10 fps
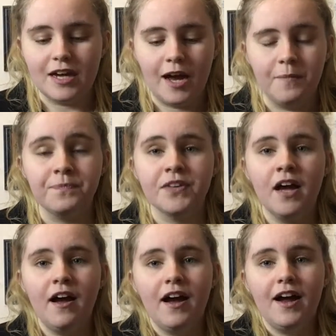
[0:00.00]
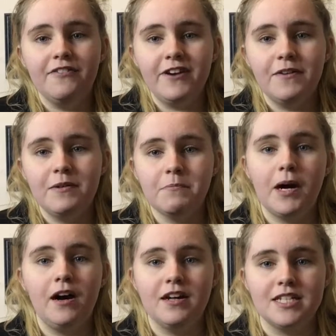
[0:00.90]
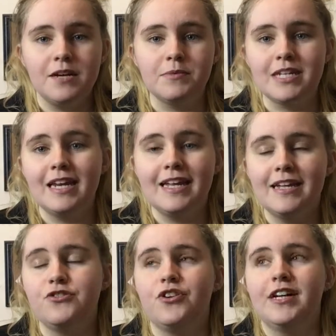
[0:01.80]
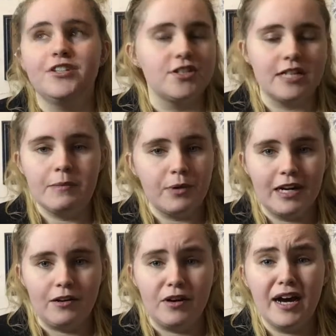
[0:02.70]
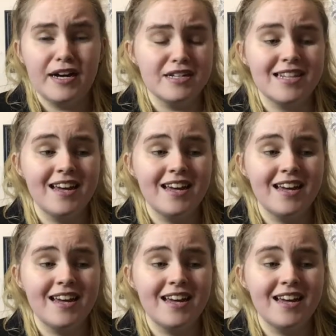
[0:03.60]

I felt in parts it was literally just like Pretty Little Liars,